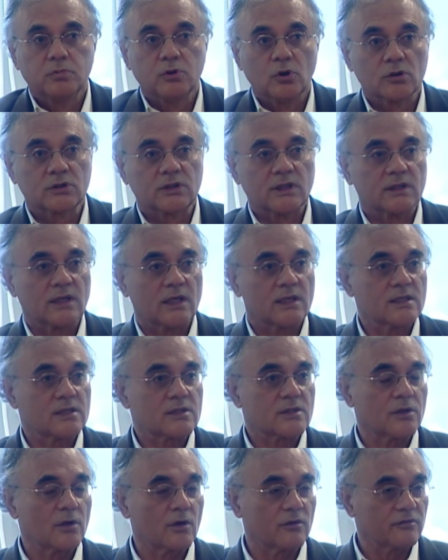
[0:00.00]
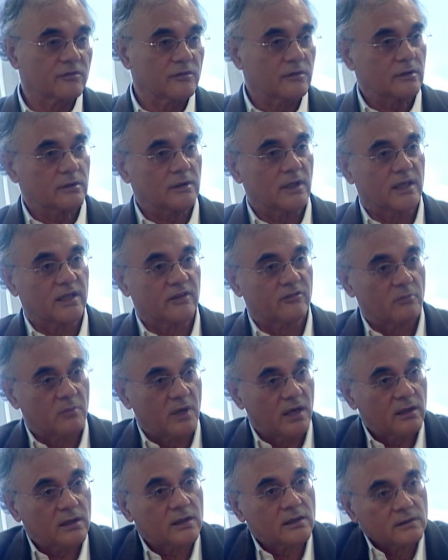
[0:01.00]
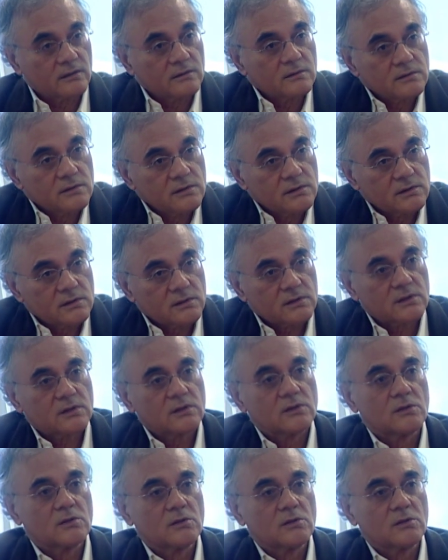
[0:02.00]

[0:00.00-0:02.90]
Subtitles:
looked at the history of Native Americans'